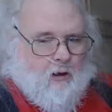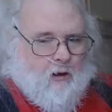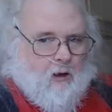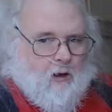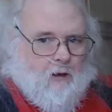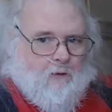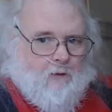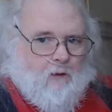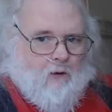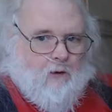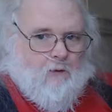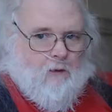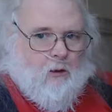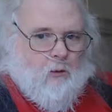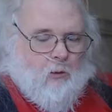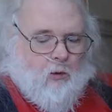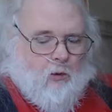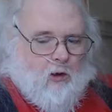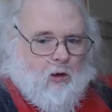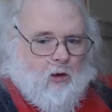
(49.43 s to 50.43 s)
I think they
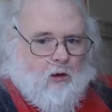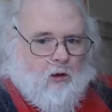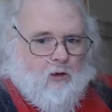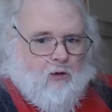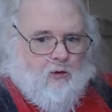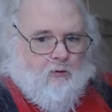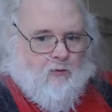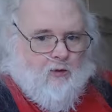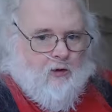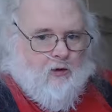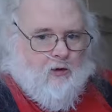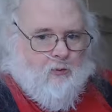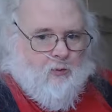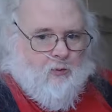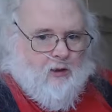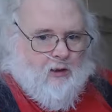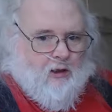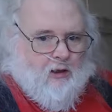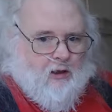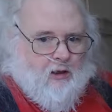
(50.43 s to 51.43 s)
were in the very
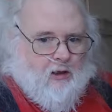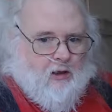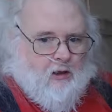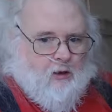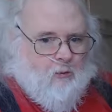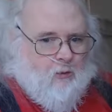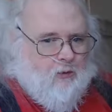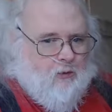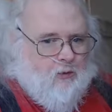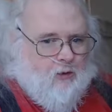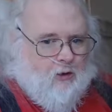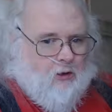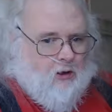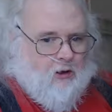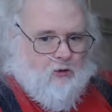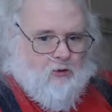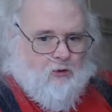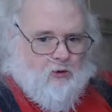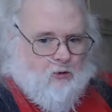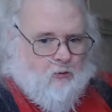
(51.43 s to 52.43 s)
beginning, but they're
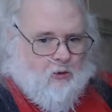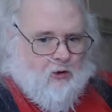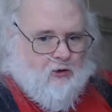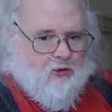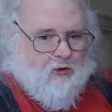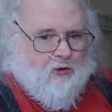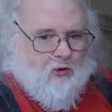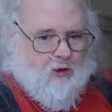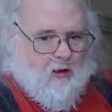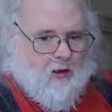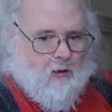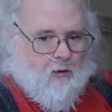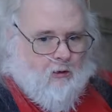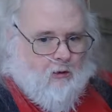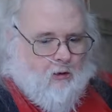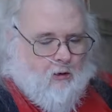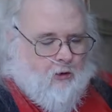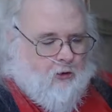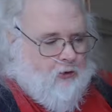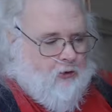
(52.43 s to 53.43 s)
not so much now.
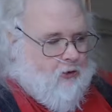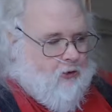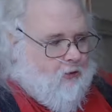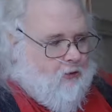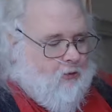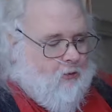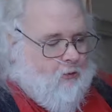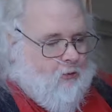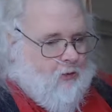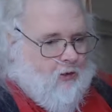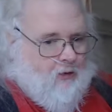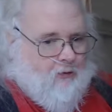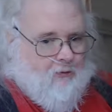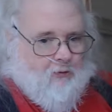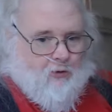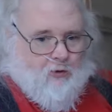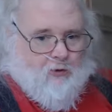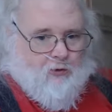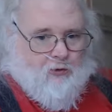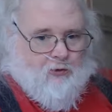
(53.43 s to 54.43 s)
So for
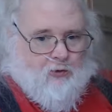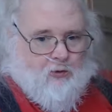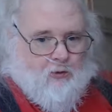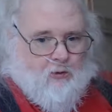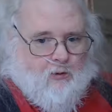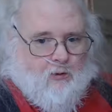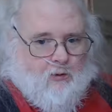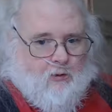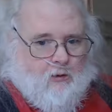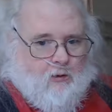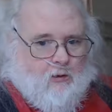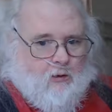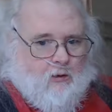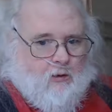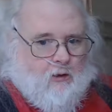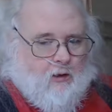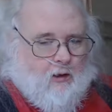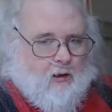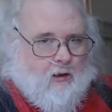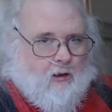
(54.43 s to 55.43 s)
breakfast,
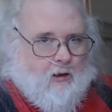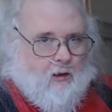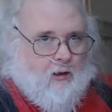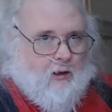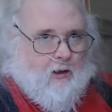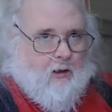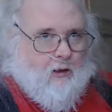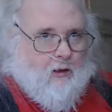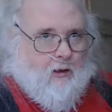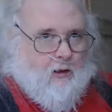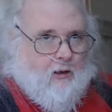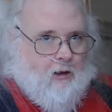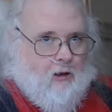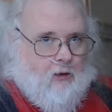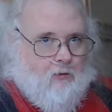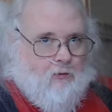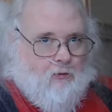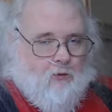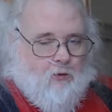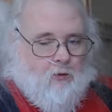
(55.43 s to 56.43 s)
I had a
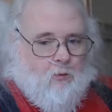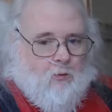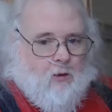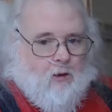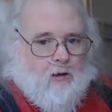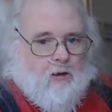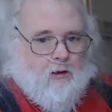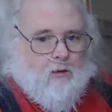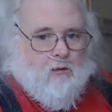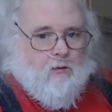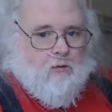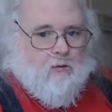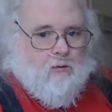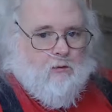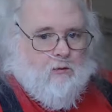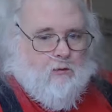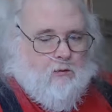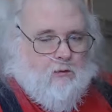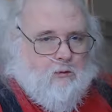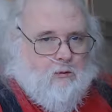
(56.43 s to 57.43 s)
fruit plate,
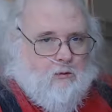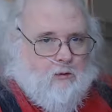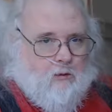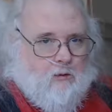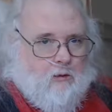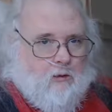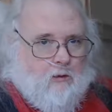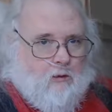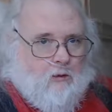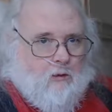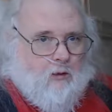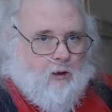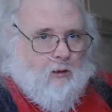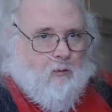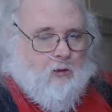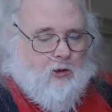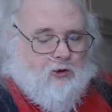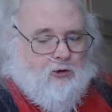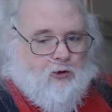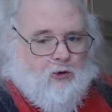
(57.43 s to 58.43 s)
not
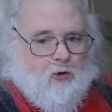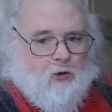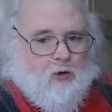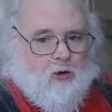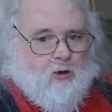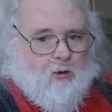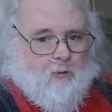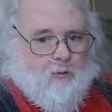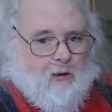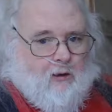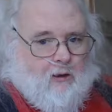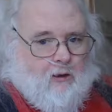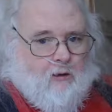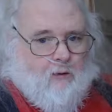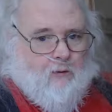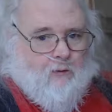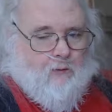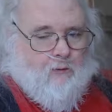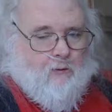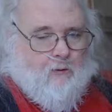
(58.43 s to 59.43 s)
much sodium
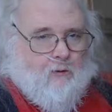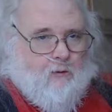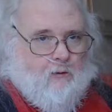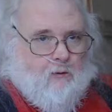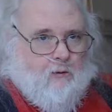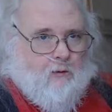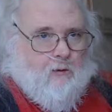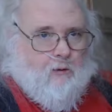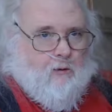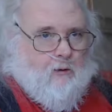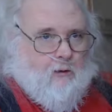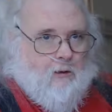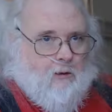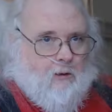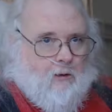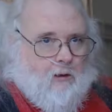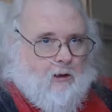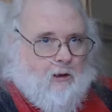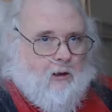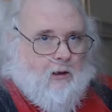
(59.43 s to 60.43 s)
there,
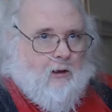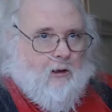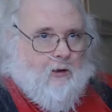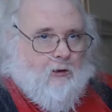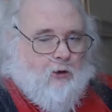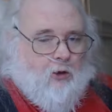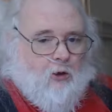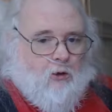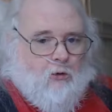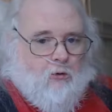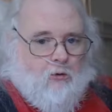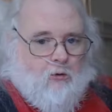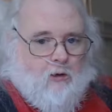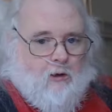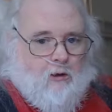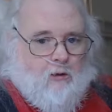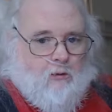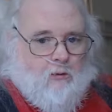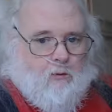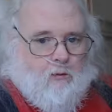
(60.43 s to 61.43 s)
and
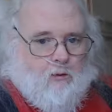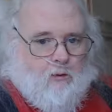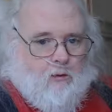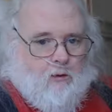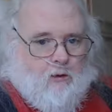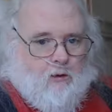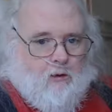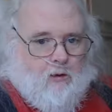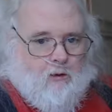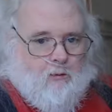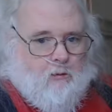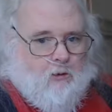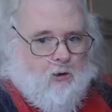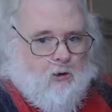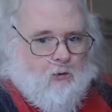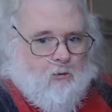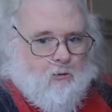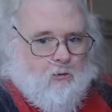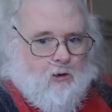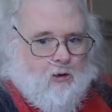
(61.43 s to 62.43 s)
yogurt.
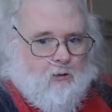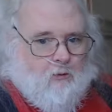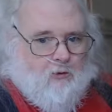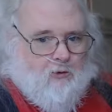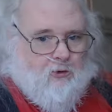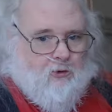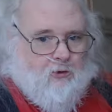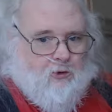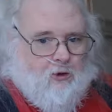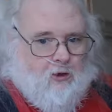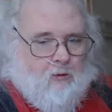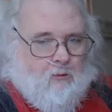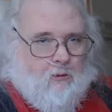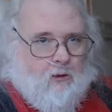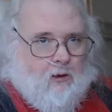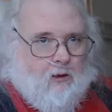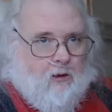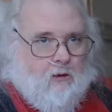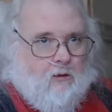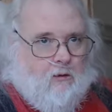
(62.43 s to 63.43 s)
No, not sodium
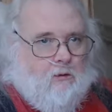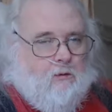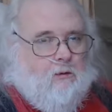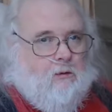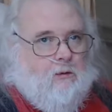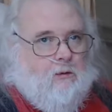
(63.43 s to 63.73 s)
there.